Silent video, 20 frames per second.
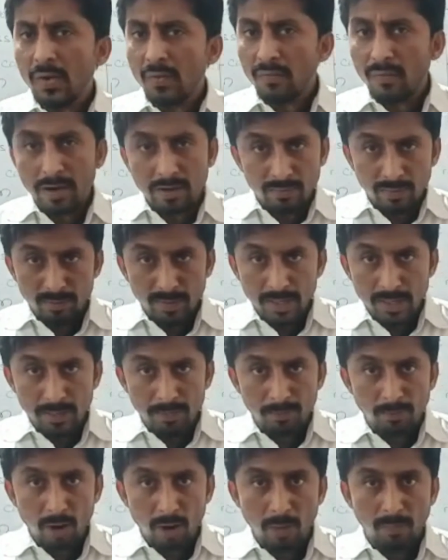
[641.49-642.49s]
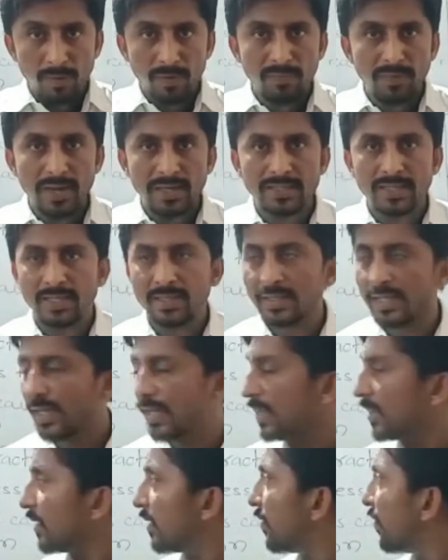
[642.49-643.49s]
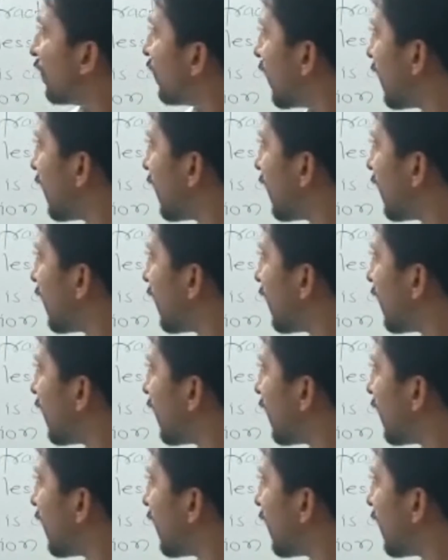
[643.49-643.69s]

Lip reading: What will be improper fraction then?